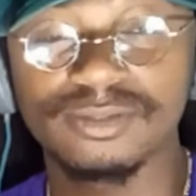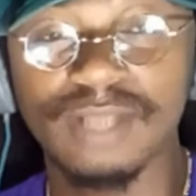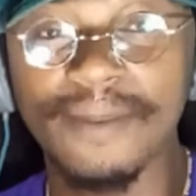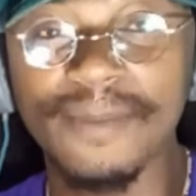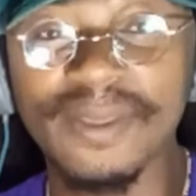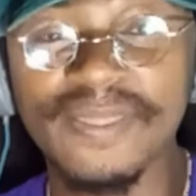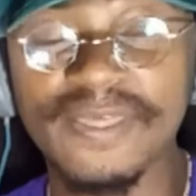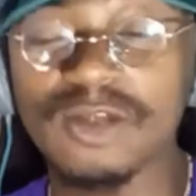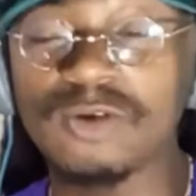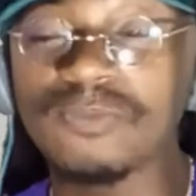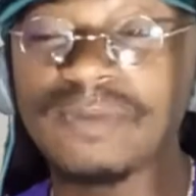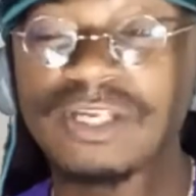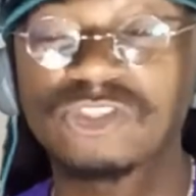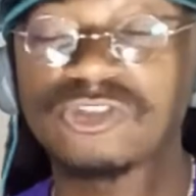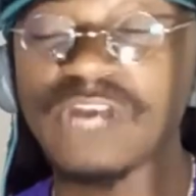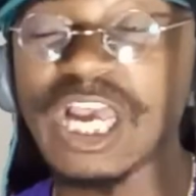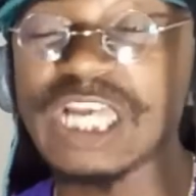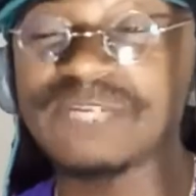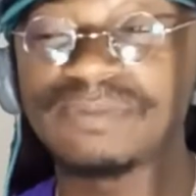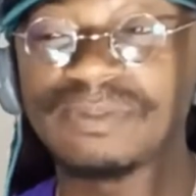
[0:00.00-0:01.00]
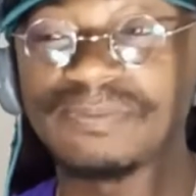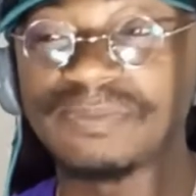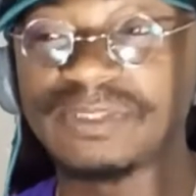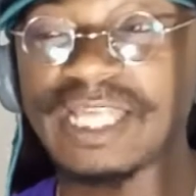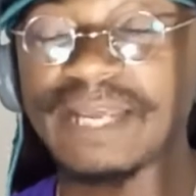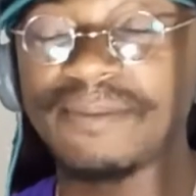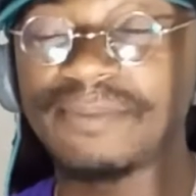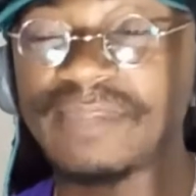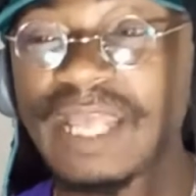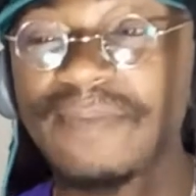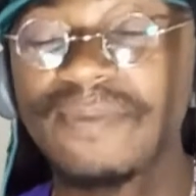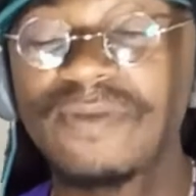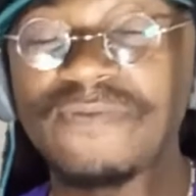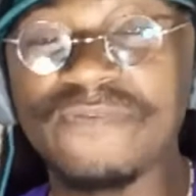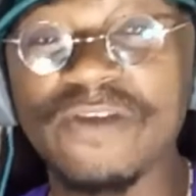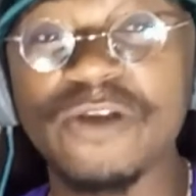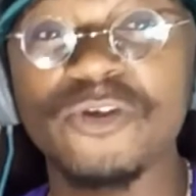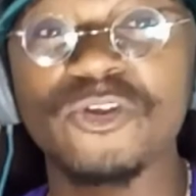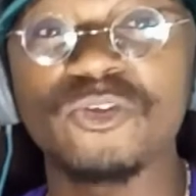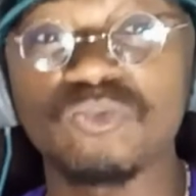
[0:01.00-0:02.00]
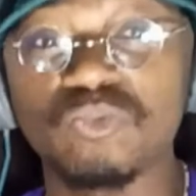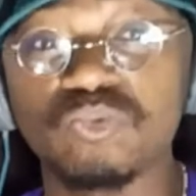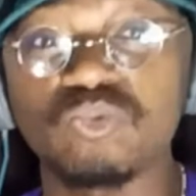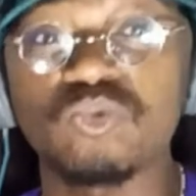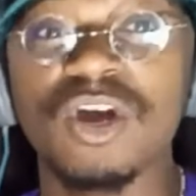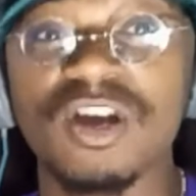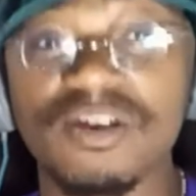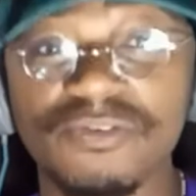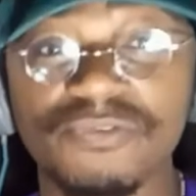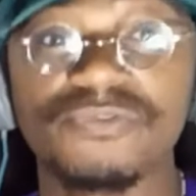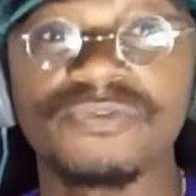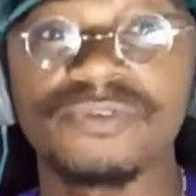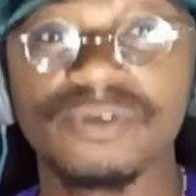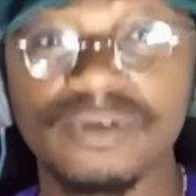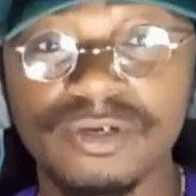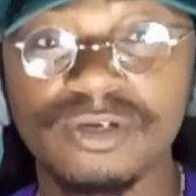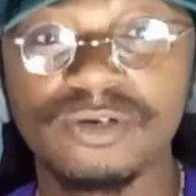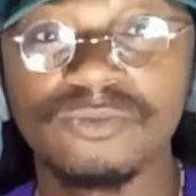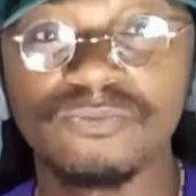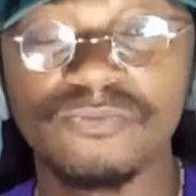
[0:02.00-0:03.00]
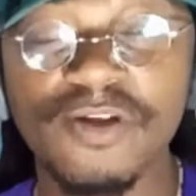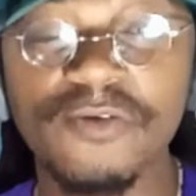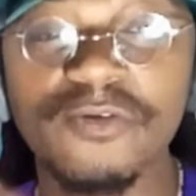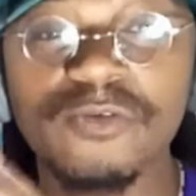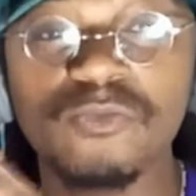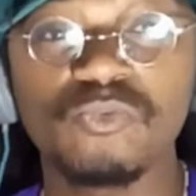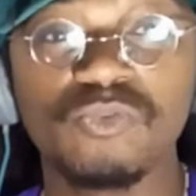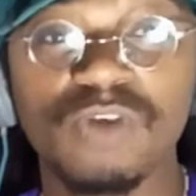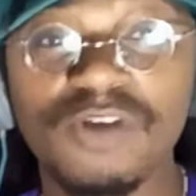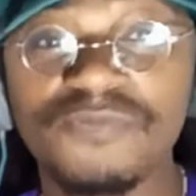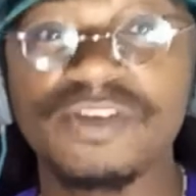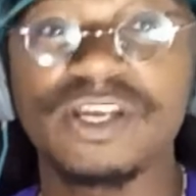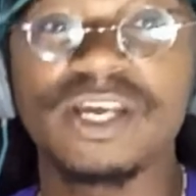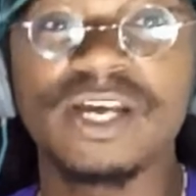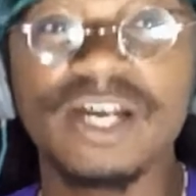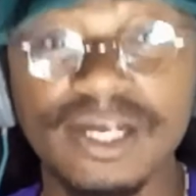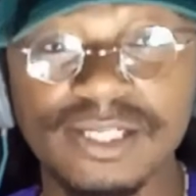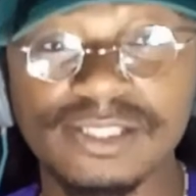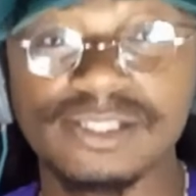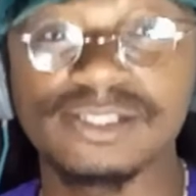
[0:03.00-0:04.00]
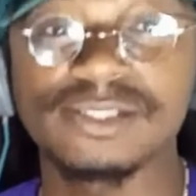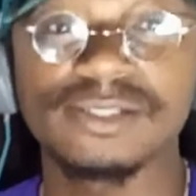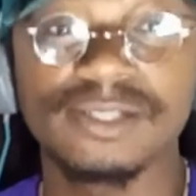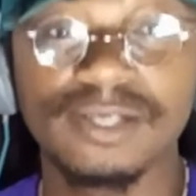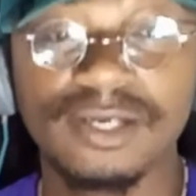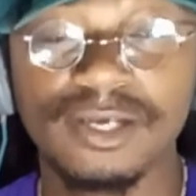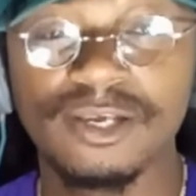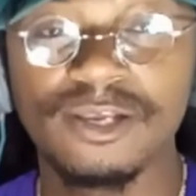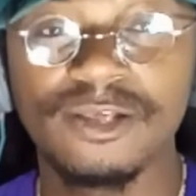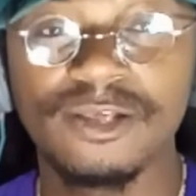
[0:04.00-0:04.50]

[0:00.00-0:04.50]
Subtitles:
I mean, they don't be trash, but they be very rough cuts.